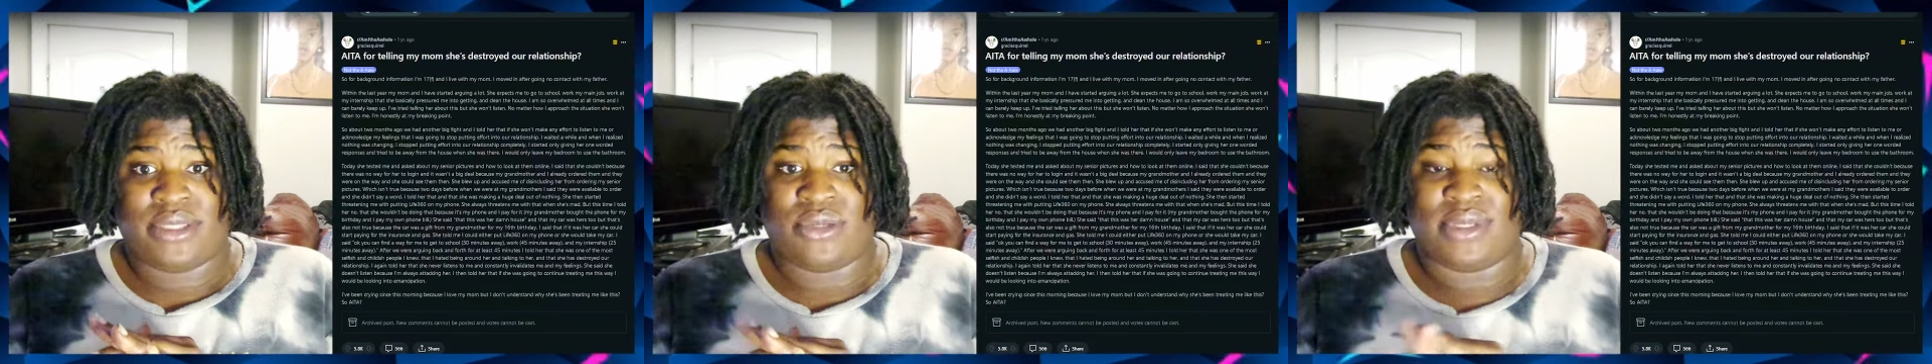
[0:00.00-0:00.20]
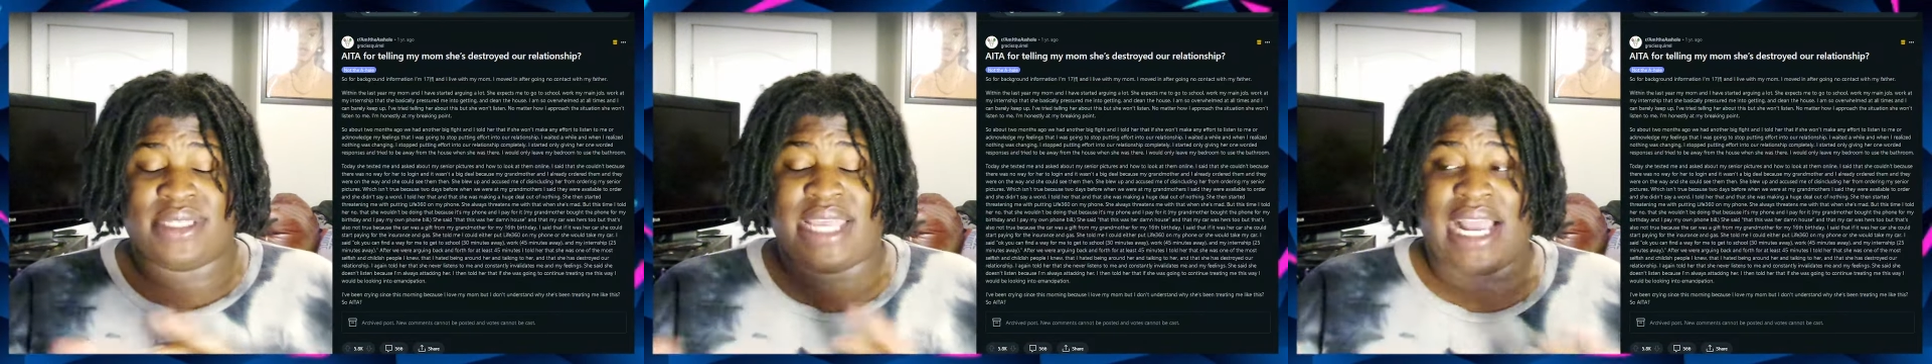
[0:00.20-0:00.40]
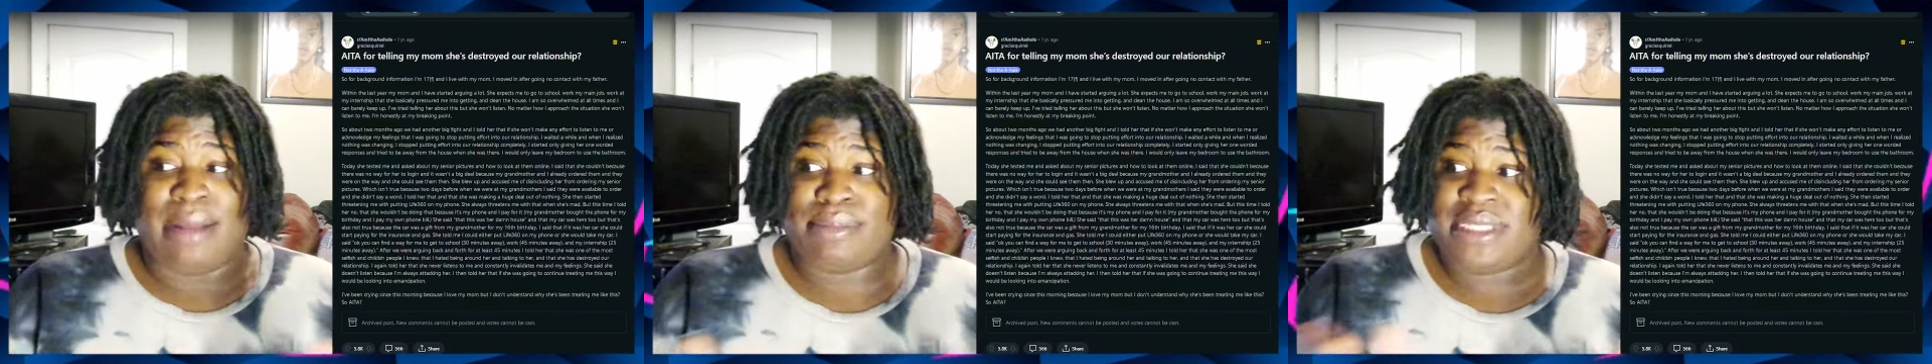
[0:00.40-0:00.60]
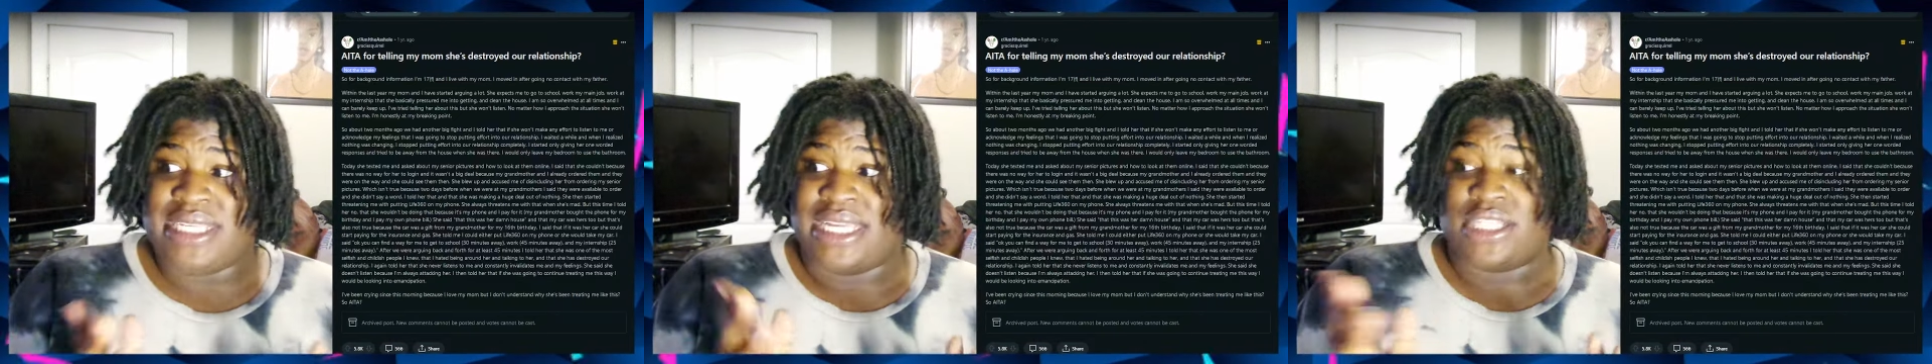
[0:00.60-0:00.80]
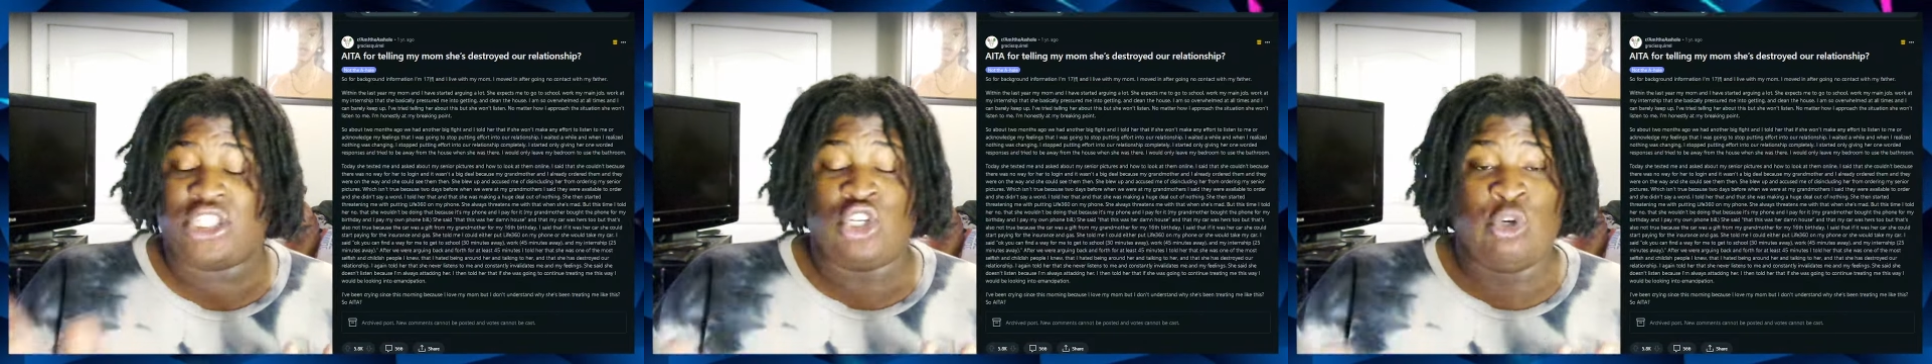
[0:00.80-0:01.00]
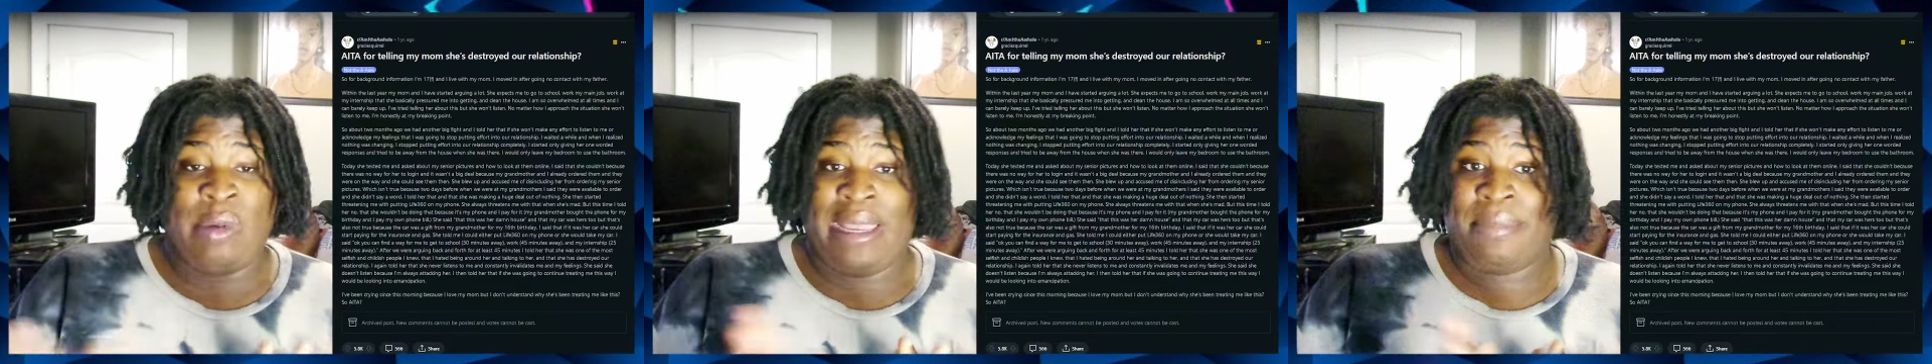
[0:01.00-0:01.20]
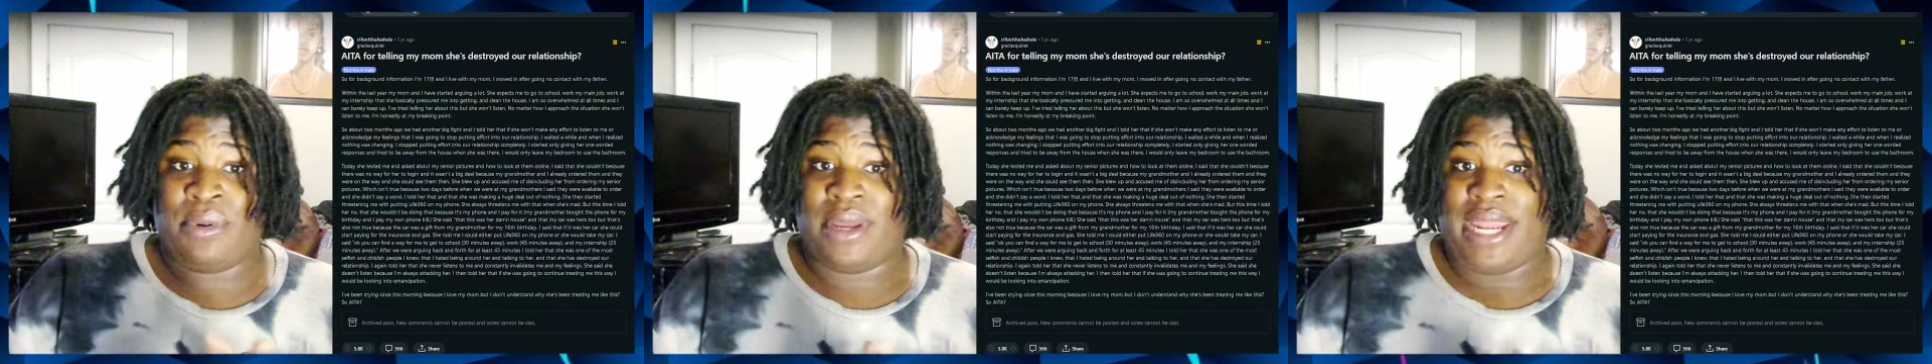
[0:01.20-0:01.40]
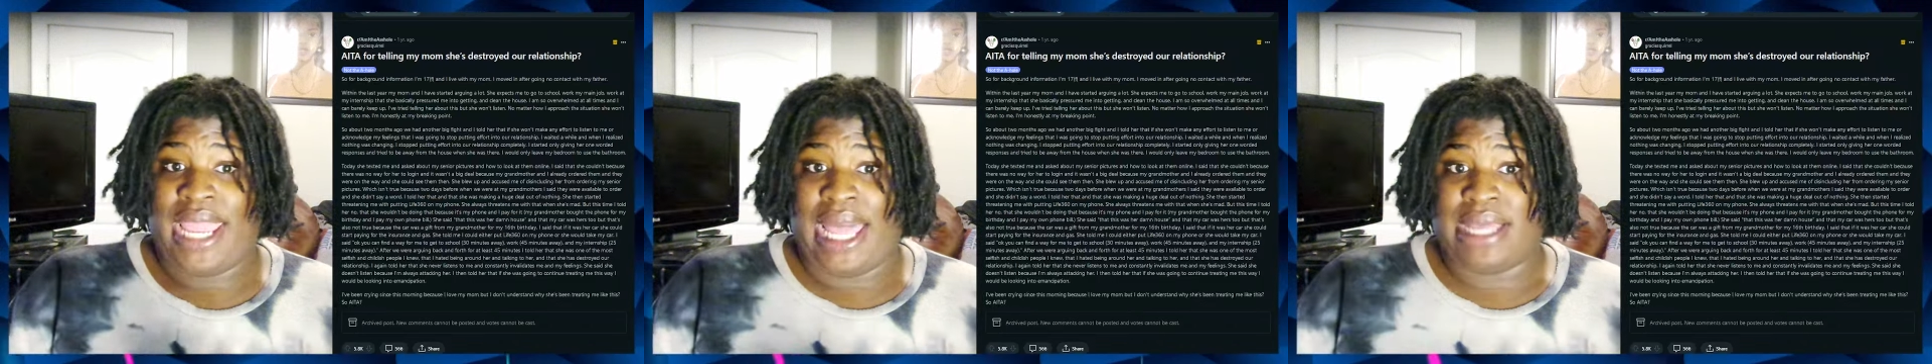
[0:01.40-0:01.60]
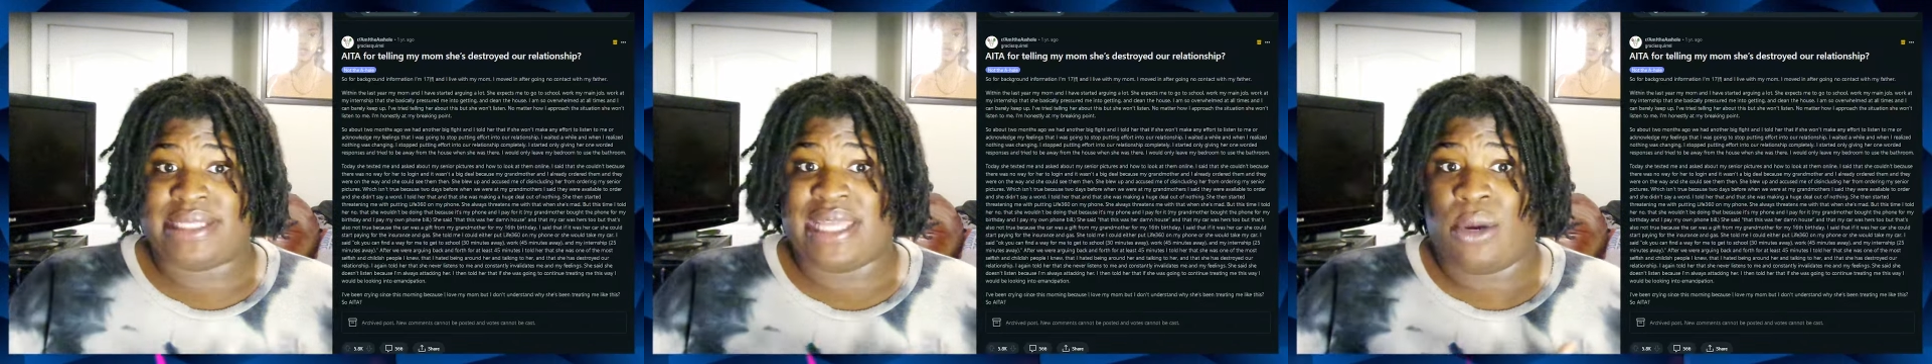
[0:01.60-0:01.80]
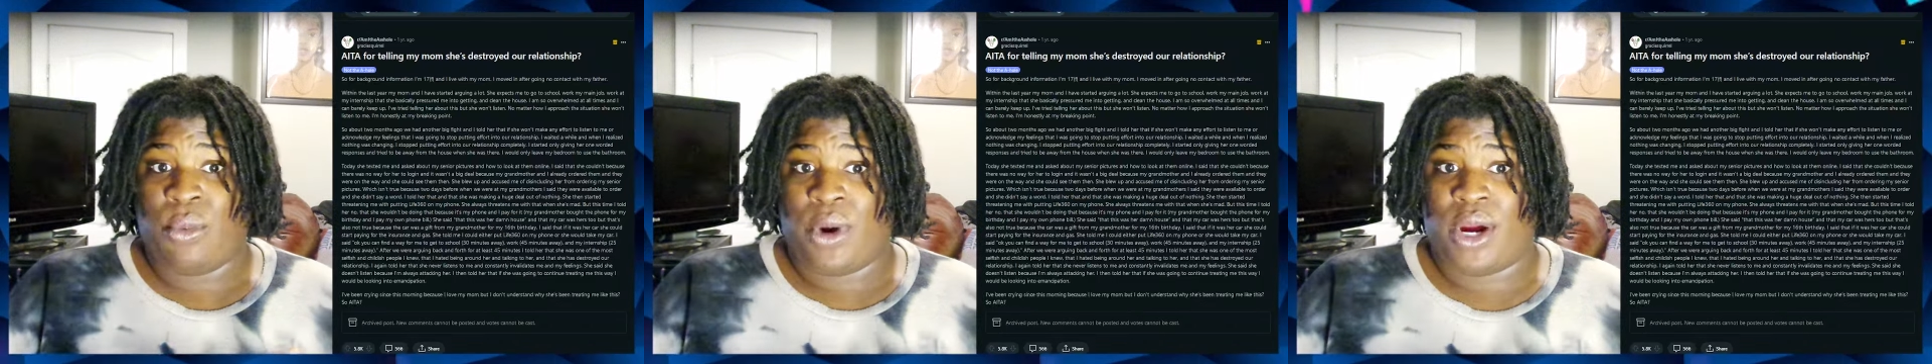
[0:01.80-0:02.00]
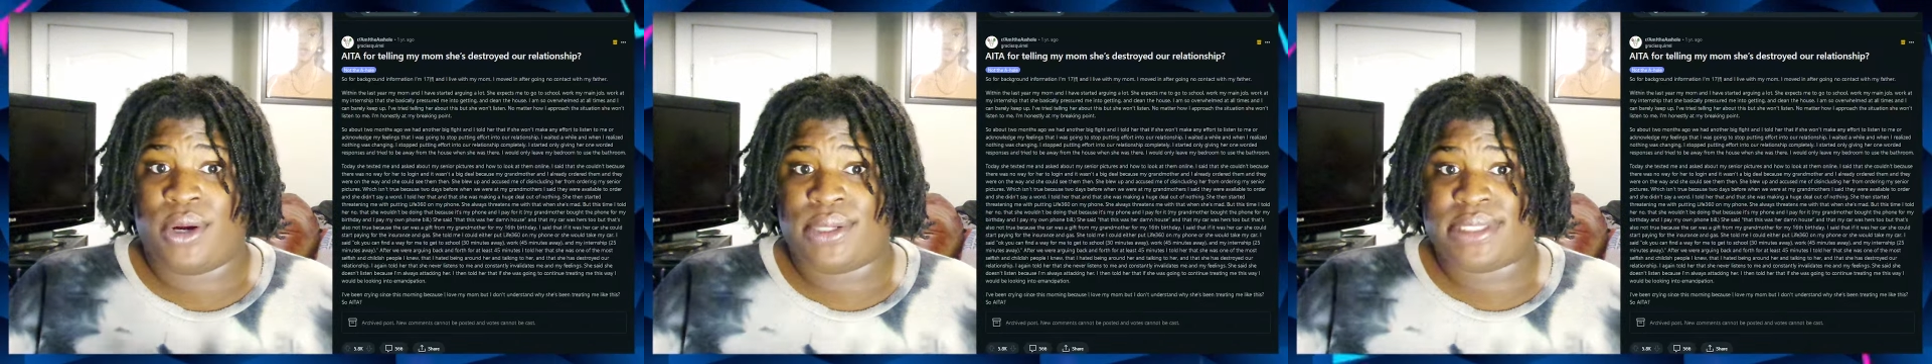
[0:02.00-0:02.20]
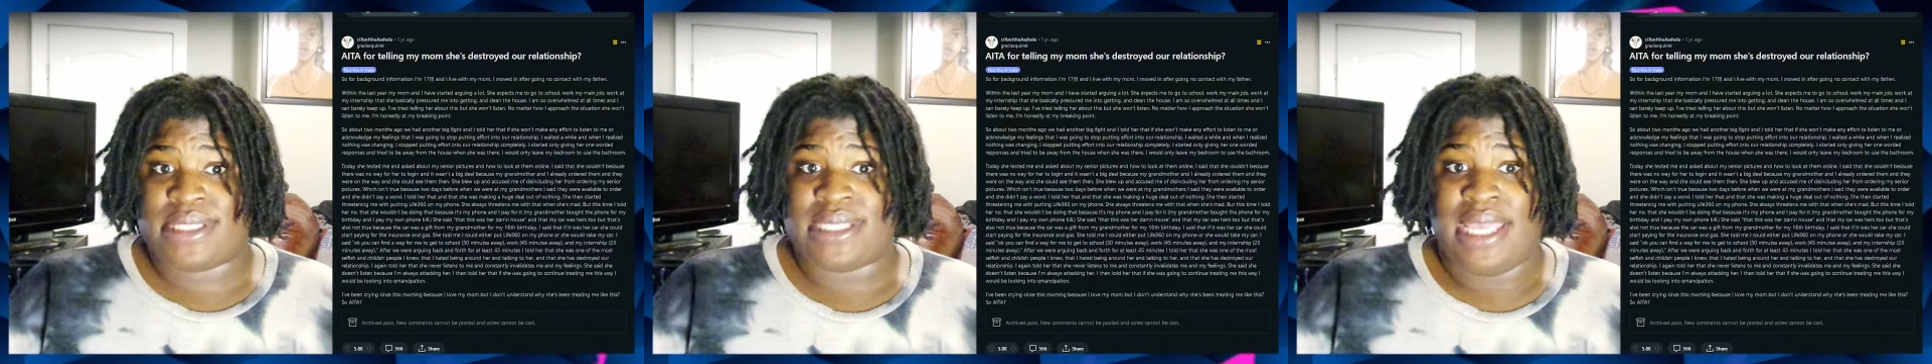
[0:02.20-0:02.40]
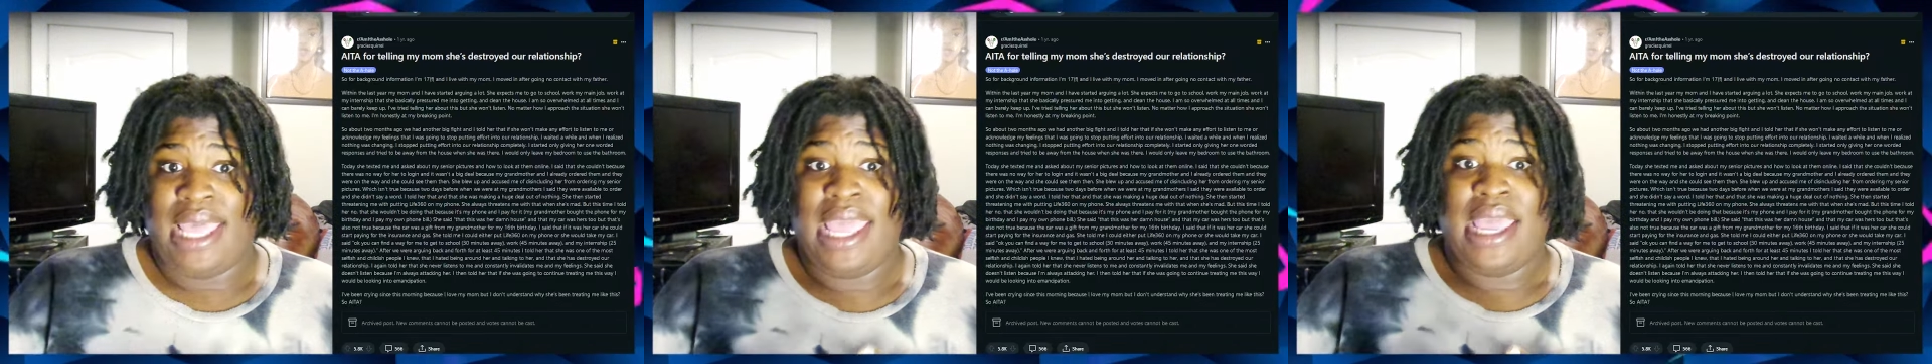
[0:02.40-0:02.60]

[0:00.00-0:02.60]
So it's like, I'm seeing two people in a house that works,